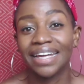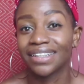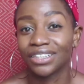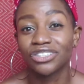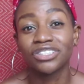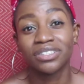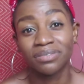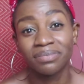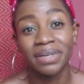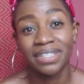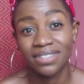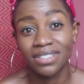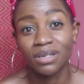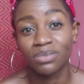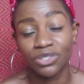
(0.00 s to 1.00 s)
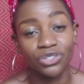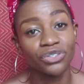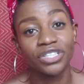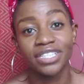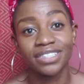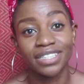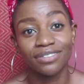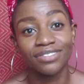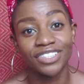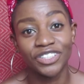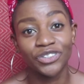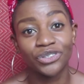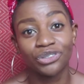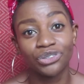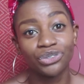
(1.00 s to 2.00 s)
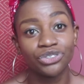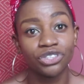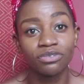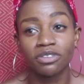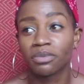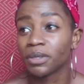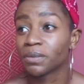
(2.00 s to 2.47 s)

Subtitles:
and there are some messed up stories I've seen on YouTube